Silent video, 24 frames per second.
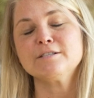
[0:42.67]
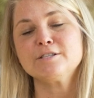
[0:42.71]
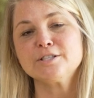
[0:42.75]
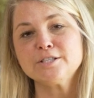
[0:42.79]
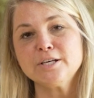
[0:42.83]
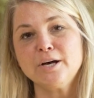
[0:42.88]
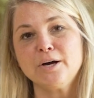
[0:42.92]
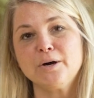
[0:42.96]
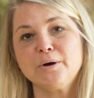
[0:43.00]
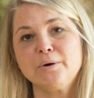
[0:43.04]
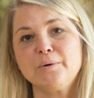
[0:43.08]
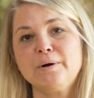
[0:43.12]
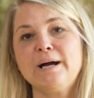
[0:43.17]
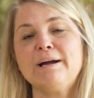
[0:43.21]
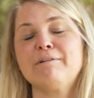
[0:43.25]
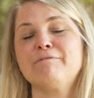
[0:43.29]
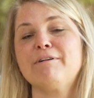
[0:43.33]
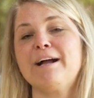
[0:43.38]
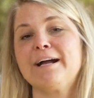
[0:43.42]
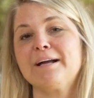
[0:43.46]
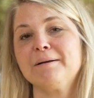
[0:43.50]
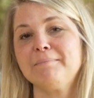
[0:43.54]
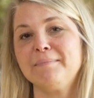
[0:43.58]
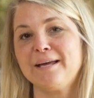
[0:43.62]
So I
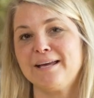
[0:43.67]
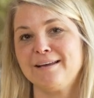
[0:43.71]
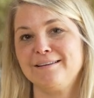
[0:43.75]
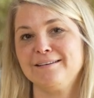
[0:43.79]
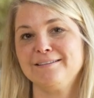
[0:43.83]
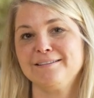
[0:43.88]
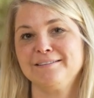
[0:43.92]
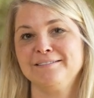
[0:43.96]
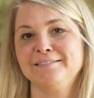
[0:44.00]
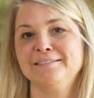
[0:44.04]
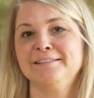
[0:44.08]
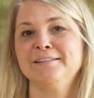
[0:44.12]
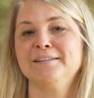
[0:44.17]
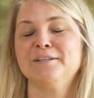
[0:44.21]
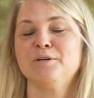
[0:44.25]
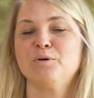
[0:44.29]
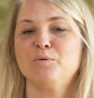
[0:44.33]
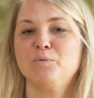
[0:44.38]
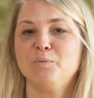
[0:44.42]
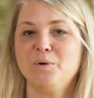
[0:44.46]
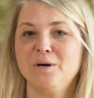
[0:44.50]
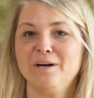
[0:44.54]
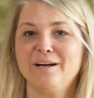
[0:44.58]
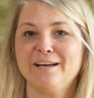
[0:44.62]
recommend,
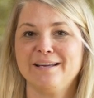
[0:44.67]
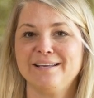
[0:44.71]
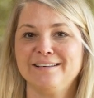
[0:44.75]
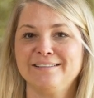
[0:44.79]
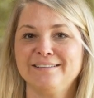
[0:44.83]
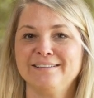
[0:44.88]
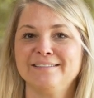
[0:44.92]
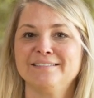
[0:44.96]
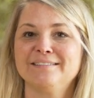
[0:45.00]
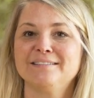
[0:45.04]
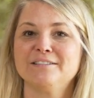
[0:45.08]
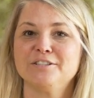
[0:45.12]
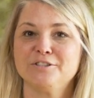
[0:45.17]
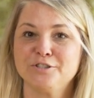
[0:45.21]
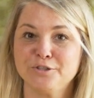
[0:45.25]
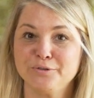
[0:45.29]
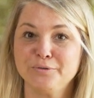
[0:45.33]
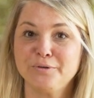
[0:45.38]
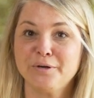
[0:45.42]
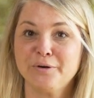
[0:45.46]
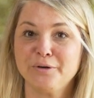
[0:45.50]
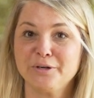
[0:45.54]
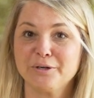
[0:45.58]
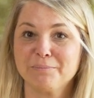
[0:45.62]
1,
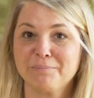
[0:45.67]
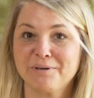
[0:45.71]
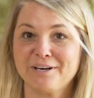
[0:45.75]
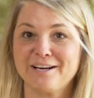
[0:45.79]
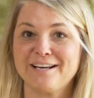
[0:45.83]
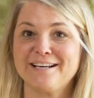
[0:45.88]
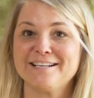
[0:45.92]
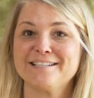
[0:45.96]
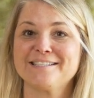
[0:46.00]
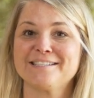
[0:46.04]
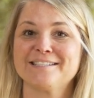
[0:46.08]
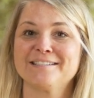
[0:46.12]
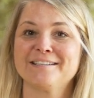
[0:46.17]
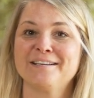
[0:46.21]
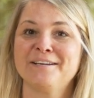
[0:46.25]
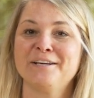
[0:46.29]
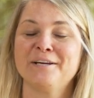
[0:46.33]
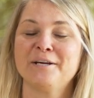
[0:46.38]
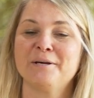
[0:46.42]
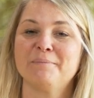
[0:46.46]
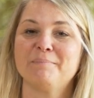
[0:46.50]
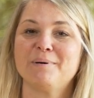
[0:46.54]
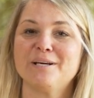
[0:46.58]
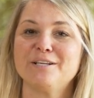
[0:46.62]
do know your price,
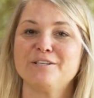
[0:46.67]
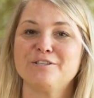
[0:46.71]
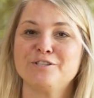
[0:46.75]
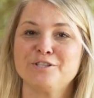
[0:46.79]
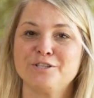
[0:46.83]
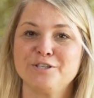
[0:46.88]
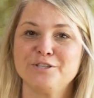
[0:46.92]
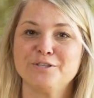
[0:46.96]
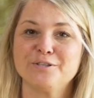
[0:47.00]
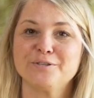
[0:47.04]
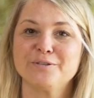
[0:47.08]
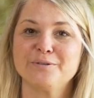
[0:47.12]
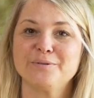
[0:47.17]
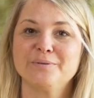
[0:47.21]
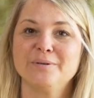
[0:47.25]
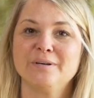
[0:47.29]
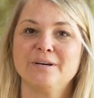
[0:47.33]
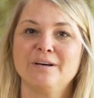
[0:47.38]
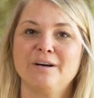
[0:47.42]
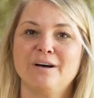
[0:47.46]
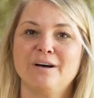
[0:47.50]
but 2,